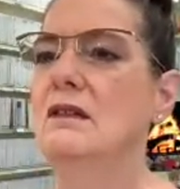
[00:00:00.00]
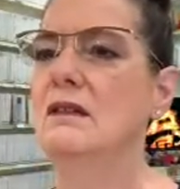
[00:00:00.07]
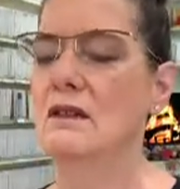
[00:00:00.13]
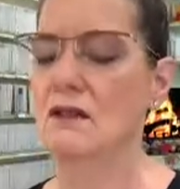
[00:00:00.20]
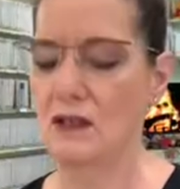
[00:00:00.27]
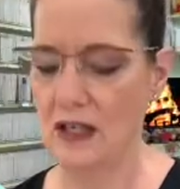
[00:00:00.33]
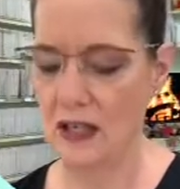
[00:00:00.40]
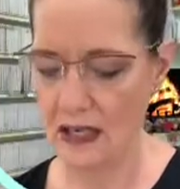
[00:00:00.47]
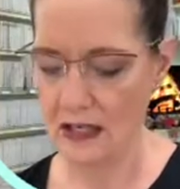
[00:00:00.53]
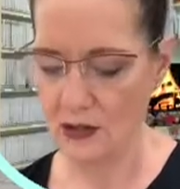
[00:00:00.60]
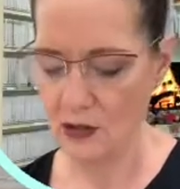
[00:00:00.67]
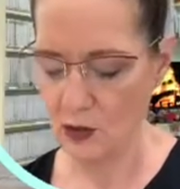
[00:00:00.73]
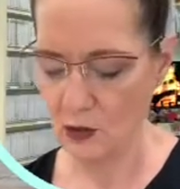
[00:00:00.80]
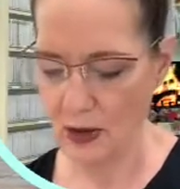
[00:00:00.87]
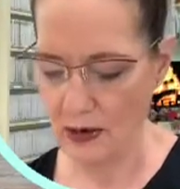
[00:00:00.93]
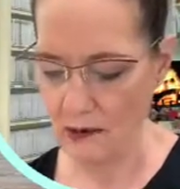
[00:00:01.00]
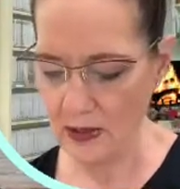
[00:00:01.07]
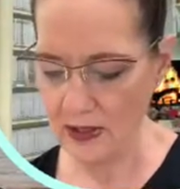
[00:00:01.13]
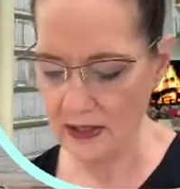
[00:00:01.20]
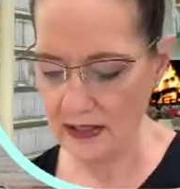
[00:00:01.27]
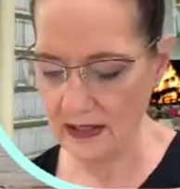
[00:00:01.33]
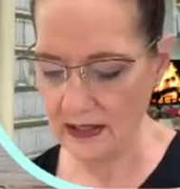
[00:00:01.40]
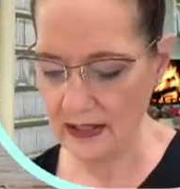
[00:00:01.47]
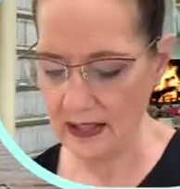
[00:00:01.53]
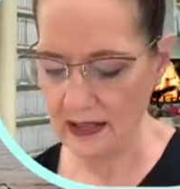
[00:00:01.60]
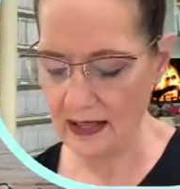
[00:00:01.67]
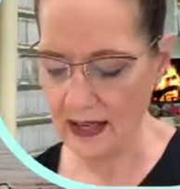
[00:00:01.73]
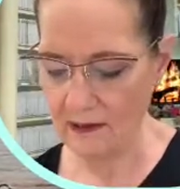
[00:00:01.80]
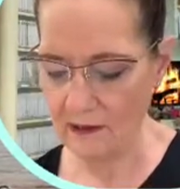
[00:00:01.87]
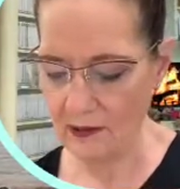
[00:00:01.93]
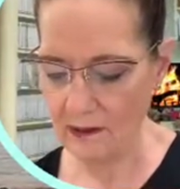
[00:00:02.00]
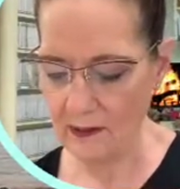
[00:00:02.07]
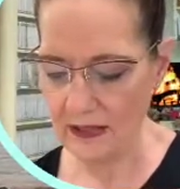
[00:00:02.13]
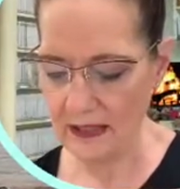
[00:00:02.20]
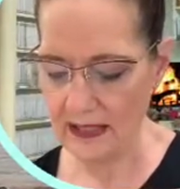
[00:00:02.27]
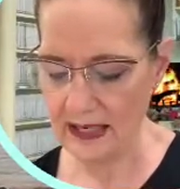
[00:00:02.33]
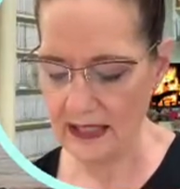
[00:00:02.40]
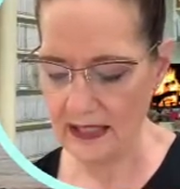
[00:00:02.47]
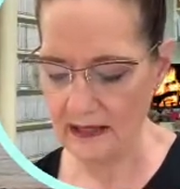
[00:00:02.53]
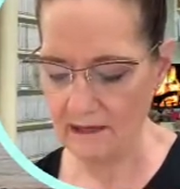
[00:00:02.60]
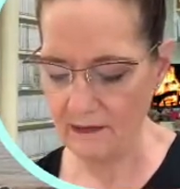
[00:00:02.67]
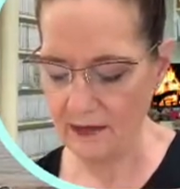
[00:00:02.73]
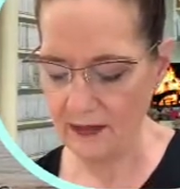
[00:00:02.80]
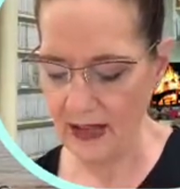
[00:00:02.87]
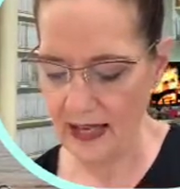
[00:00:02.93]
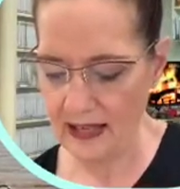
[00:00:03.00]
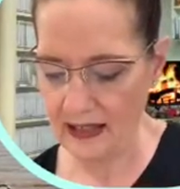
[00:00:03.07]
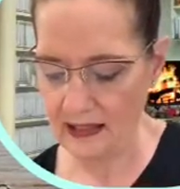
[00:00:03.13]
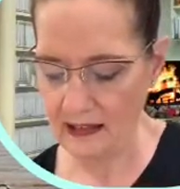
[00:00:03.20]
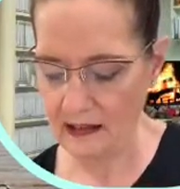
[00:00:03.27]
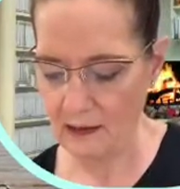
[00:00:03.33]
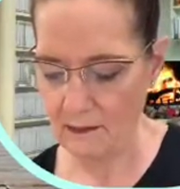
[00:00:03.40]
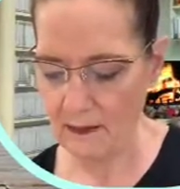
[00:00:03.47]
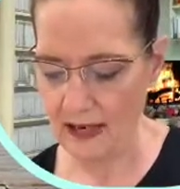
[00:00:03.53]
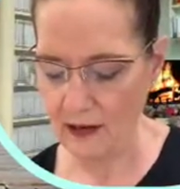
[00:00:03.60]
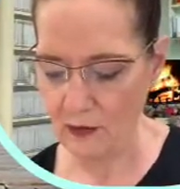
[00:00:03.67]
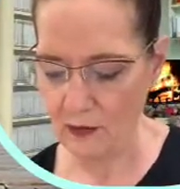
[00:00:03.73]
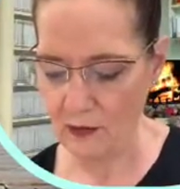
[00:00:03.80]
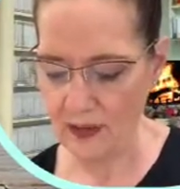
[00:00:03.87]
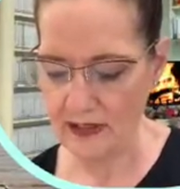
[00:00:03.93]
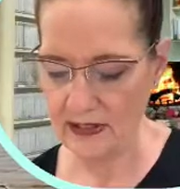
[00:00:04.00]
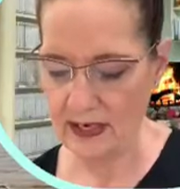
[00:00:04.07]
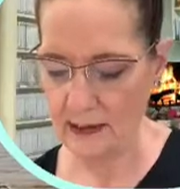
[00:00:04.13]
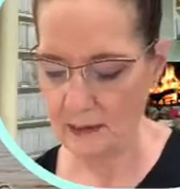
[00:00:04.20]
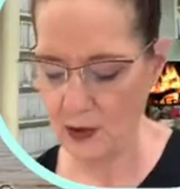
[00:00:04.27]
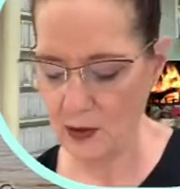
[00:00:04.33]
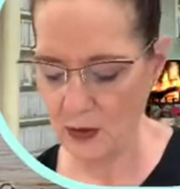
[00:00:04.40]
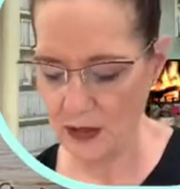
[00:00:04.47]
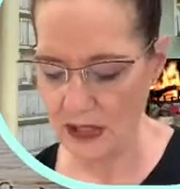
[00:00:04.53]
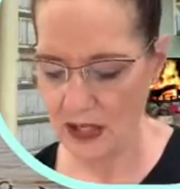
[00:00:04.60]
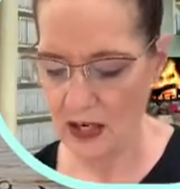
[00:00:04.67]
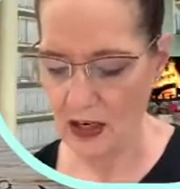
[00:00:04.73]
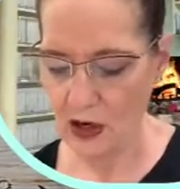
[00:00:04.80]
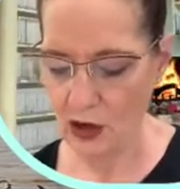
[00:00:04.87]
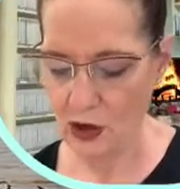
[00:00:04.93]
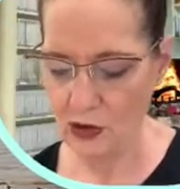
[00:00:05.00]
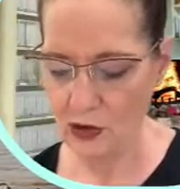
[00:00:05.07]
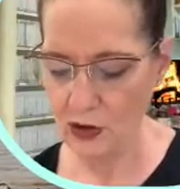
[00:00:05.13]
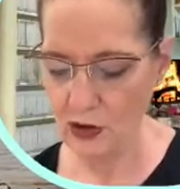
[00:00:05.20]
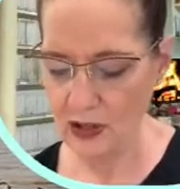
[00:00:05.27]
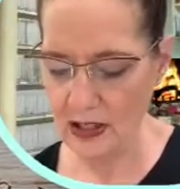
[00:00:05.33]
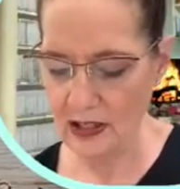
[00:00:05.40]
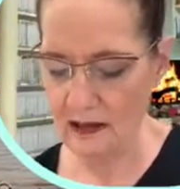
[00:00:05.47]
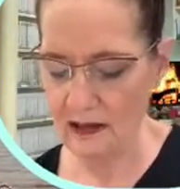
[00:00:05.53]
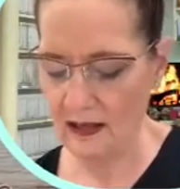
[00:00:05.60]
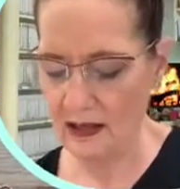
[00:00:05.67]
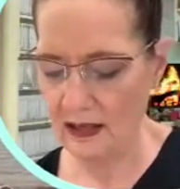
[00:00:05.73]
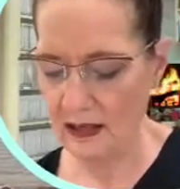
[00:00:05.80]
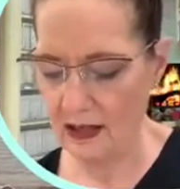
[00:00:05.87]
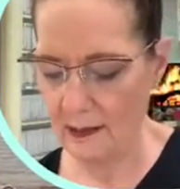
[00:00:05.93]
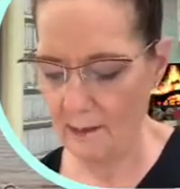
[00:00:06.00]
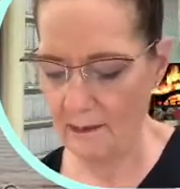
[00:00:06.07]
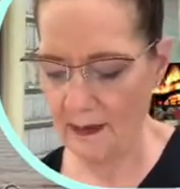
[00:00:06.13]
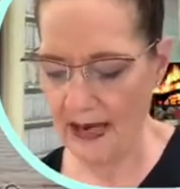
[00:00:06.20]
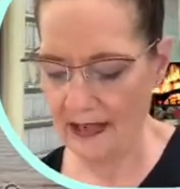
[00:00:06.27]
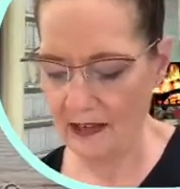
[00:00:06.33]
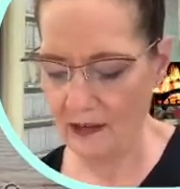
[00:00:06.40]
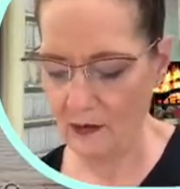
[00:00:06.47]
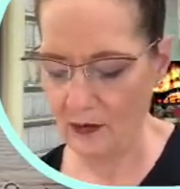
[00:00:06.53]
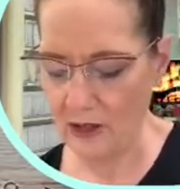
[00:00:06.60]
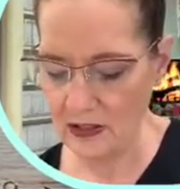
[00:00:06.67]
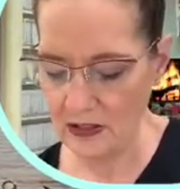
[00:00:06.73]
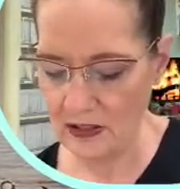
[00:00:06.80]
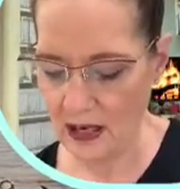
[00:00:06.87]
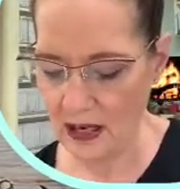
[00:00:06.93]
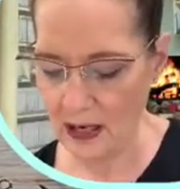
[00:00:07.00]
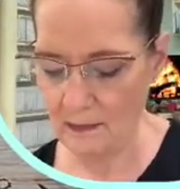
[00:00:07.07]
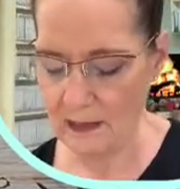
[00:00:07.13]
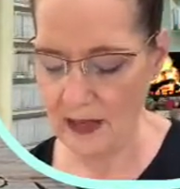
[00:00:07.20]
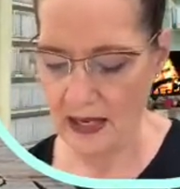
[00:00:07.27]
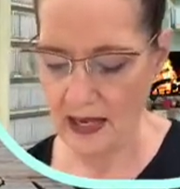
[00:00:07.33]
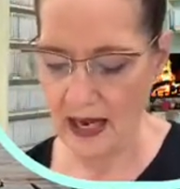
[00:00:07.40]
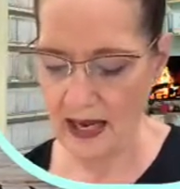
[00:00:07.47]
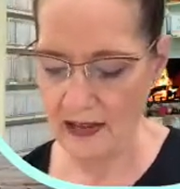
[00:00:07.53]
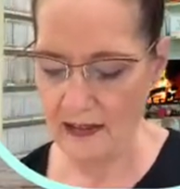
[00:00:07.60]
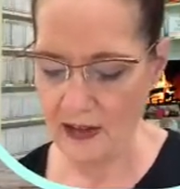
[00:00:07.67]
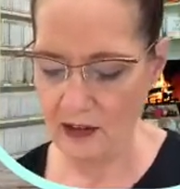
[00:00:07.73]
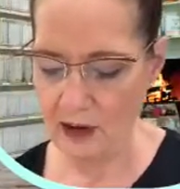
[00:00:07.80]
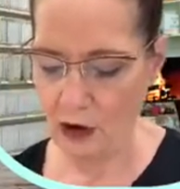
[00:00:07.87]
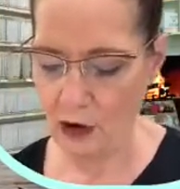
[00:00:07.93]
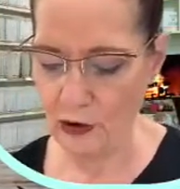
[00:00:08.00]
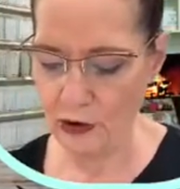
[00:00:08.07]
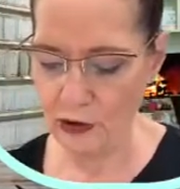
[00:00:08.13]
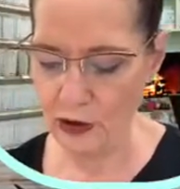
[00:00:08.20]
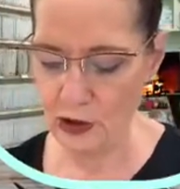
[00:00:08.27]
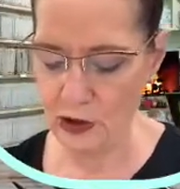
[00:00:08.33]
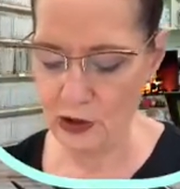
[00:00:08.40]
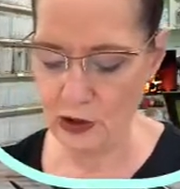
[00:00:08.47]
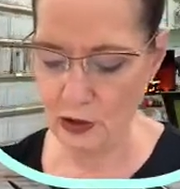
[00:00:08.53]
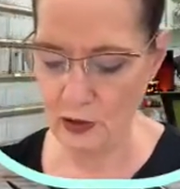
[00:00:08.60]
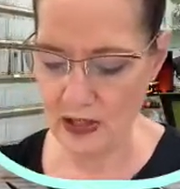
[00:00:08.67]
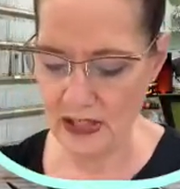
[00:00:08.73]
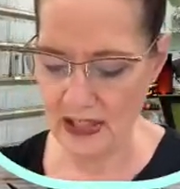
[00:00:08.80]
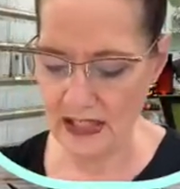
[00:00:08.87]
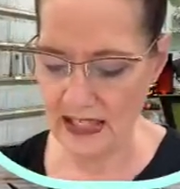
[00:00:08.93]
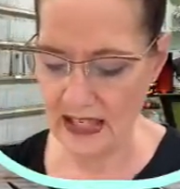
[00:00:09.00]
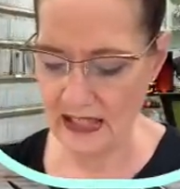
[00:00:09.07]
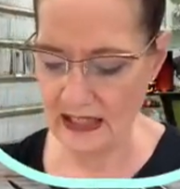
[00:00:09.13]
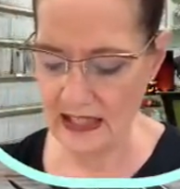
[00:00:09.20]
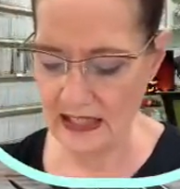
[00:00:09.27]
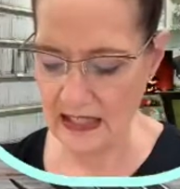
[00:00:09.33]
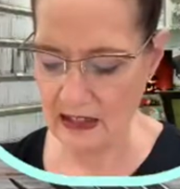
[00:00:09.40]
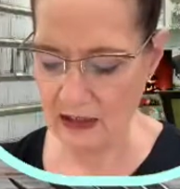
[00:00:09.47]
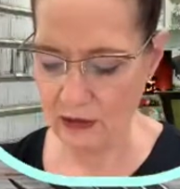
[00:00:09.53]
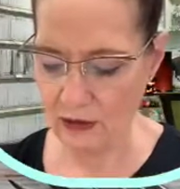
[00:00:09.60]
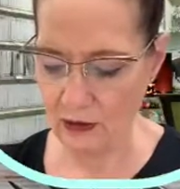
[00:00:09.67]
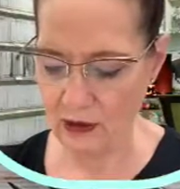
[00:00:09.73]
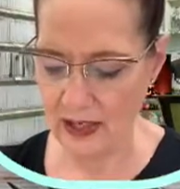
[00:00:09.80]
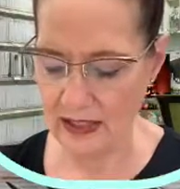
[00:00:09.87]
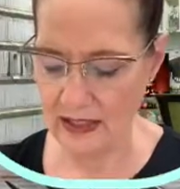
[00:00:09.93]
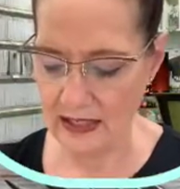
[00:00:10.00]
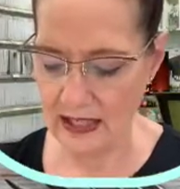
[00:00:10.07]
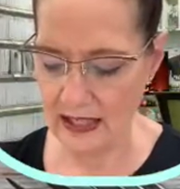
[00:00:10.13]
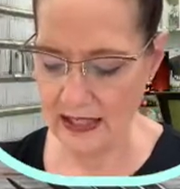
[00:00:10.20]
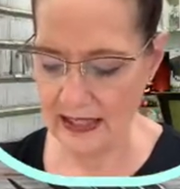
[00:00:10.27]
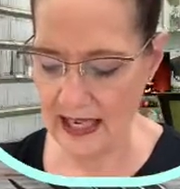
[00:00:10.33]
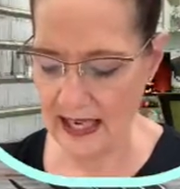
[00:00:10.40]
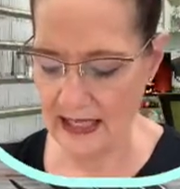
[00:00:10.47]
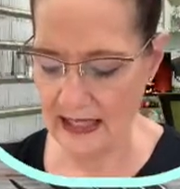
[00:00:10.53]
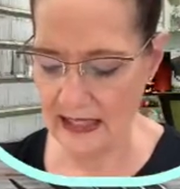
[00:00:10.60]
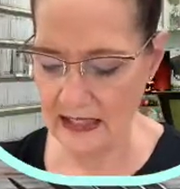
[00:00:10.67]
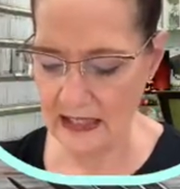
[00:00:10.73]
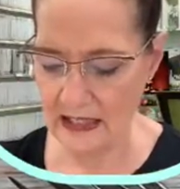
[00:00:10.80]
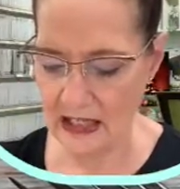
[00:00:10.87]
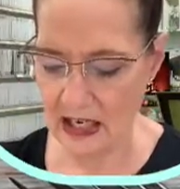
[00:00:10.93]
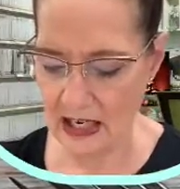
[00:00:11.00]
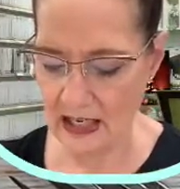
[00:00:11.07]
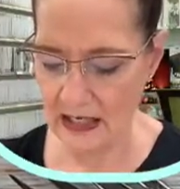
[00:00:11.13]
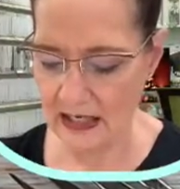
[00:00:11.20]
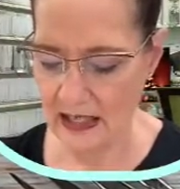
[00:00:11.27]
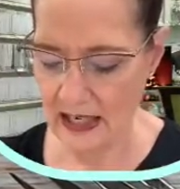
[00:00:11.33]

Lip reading: Okay, so I want to lay that ribbon nice and flat and come back over the top. So it's underneath, back over the top, and then all you're going to do is take this other end and tie it in a knot.